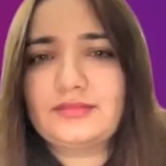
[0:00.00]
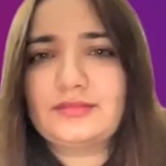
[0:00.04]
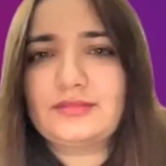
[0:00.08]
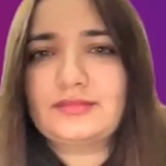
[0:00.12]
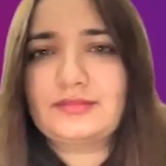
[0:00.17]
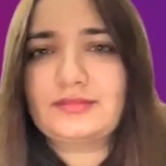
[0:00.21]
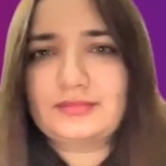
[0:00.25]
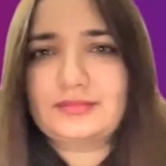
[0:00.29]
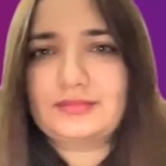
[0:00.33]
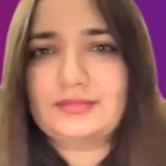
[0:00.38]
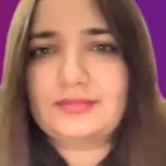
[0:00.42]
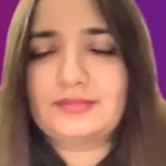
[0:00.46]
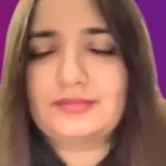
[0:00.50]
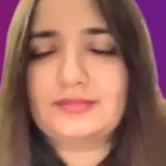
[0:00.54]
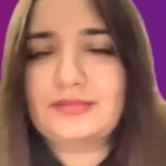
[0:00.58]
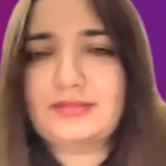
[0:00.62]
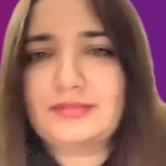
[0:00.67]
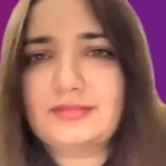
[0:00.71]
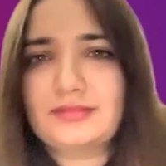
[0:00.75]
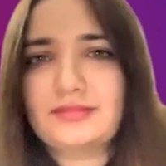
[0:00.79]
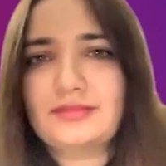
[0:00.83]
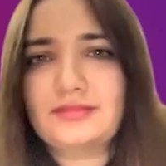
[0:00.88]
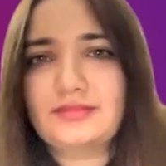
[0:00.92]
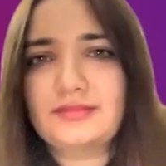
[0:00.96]

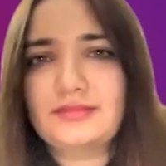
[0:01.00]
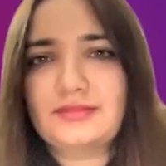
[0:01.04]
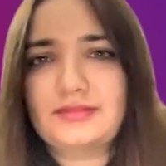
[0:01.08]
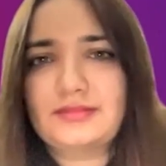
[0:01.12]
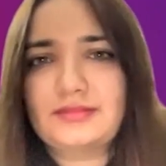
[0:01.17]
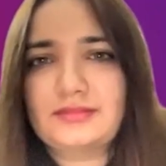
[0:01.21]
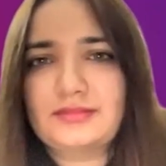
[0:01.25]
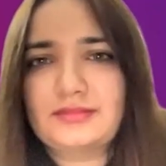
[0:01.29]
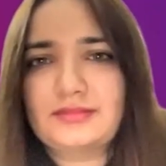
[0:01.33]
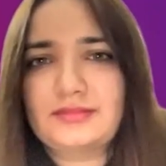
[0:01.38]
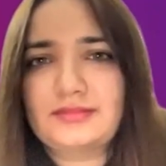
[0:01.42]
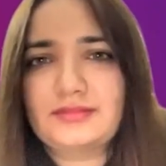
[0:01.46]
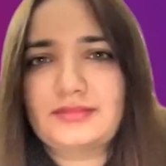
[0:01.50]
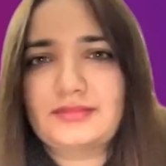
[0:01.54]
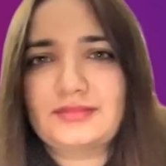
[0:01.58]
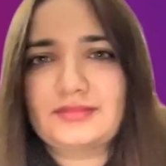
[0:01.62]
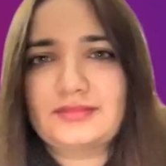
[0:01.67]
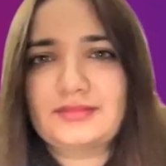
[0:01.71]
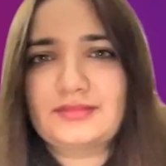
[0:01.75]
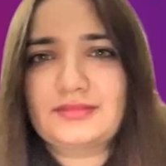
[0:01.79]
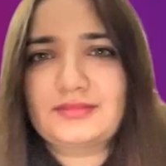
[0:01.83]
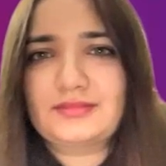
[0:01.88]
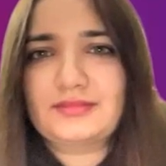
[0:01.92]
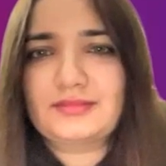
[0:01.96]

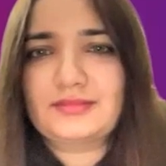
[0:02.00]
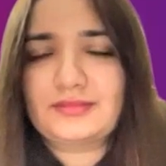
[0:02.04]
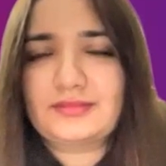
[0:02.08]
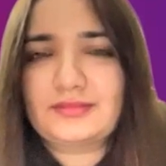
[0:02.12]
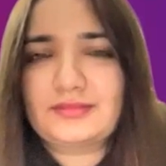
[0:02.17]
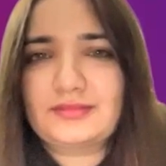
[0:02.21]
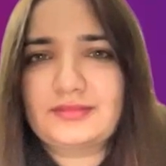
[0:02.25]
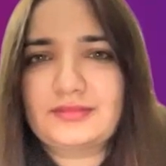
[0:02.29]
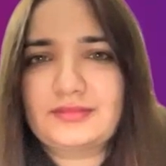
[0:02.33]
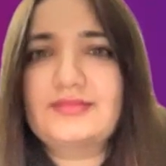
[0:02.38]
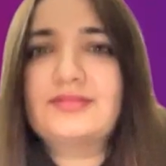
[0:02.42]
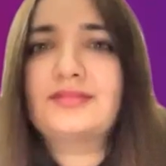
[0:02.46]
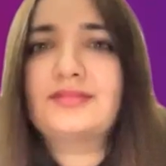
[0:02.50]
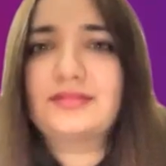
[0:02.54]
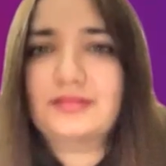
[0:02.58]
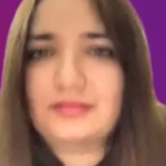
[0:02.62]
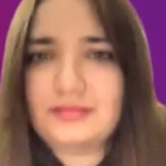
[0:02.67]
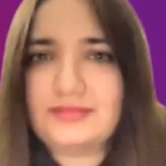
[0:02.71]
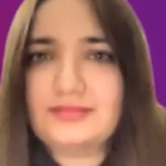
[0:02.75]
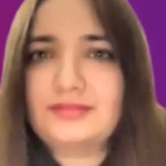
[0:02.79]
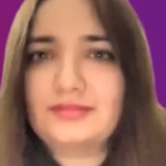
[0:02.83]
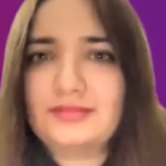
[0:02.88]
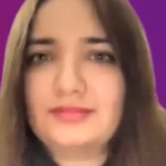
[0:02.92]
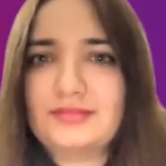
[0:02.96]

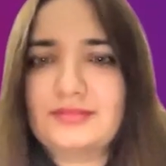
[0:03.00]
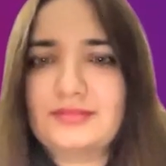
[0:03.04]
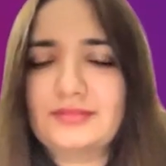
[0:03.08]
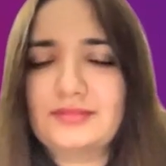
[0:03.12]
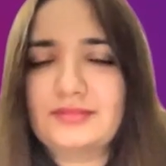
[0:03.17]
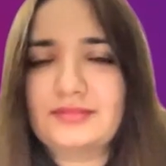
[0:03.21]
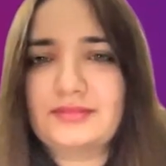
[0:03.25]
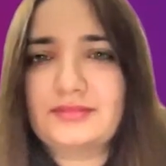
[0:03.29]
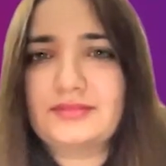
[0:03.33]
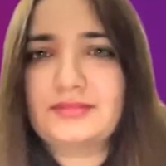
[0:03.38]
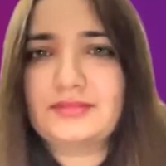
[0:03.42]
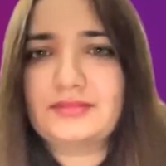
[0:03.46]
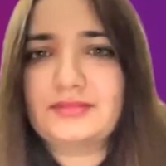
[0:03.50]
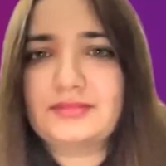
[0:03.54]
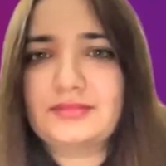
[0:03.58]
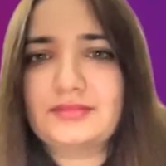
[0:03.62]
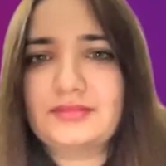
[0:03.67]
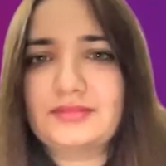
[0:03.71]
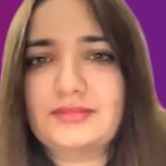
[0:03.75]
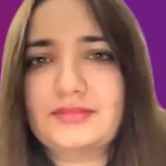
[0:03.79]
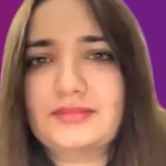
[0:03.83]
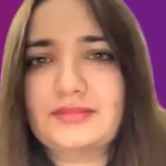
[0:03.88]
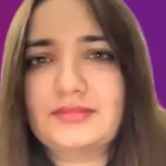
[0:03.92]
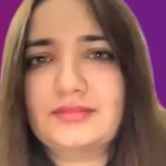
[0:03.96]

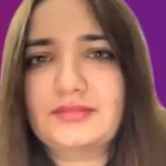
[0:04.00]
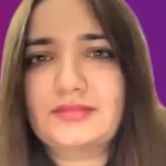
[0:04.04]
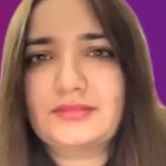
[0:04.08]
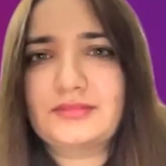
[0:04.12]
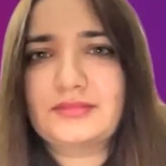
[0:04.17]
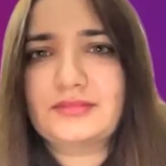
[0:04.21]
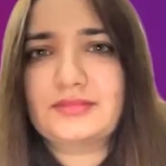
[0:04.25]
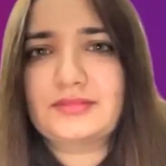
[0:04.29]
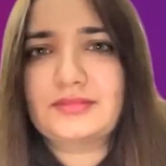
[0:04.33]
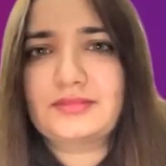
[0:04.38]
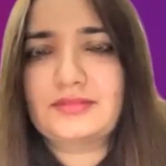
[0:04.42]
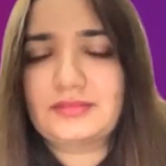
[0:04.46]
No words are spoken by the person on screen.